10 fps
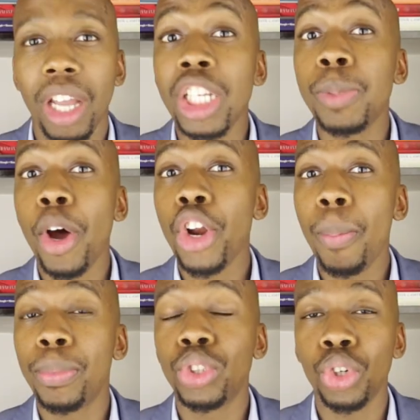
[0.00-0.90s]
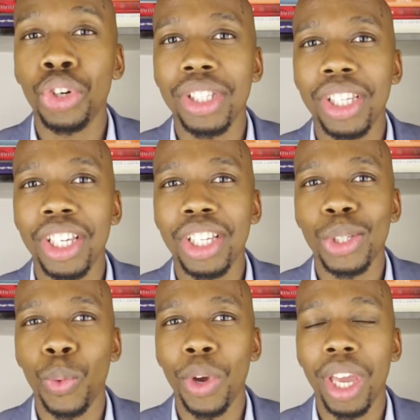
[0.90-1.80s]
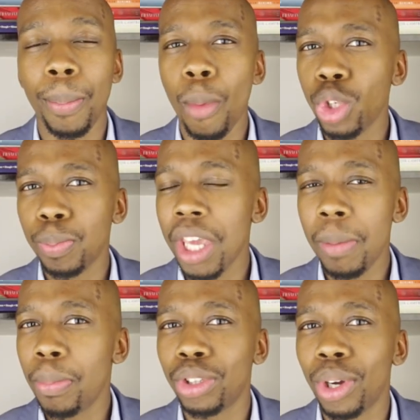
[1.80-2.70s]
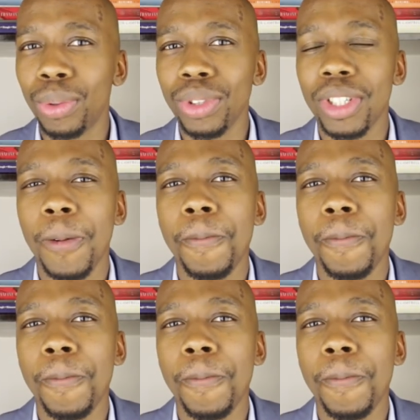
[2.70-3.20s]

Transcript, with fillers: and spot opportunities where most people don't.